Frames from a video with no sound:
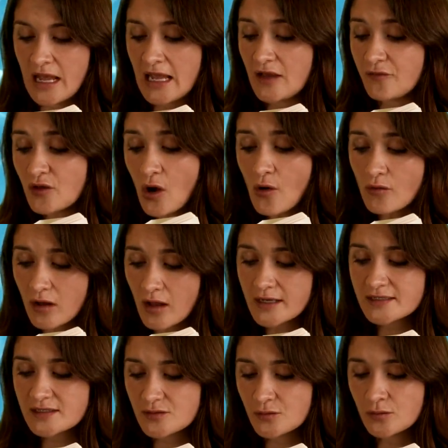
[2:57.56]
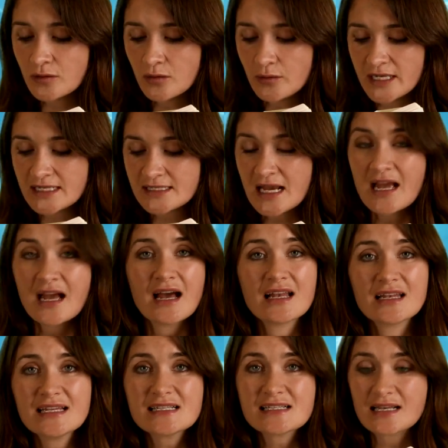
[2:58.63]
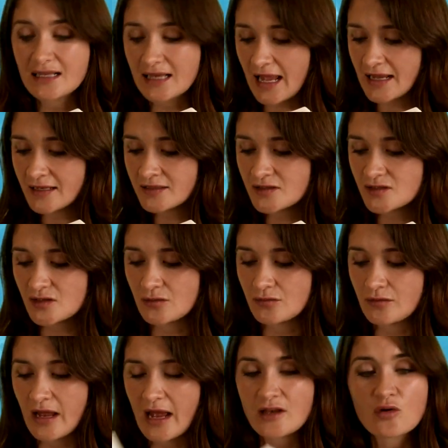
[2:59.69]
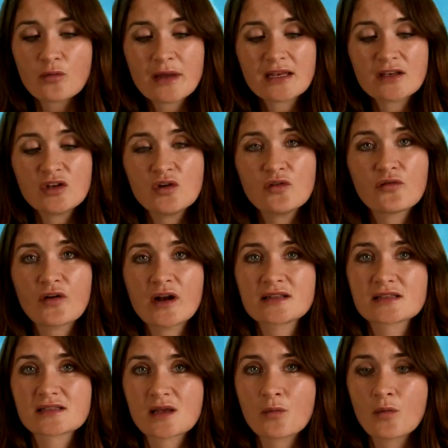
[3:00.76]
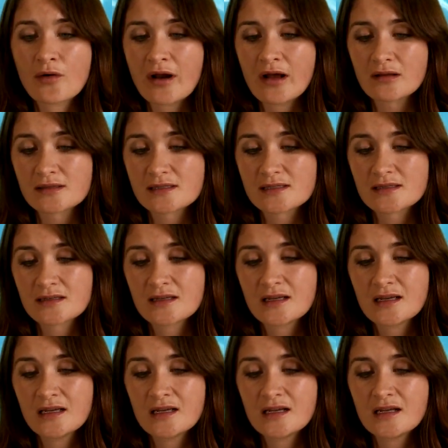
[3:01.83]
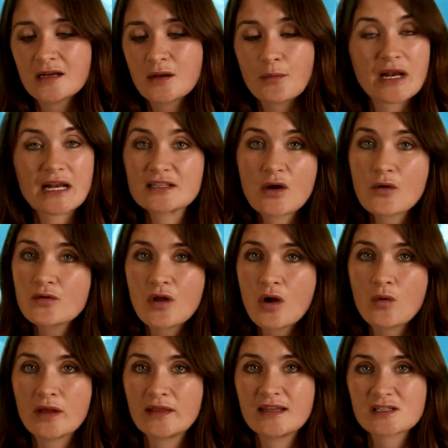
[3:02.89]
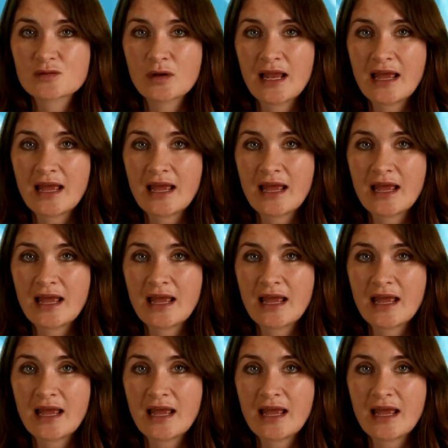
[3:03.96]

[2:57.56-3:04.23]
If you don't like school, Louise, at least it'll end soon and you'll make new friends somewhere else. But I don't know when this will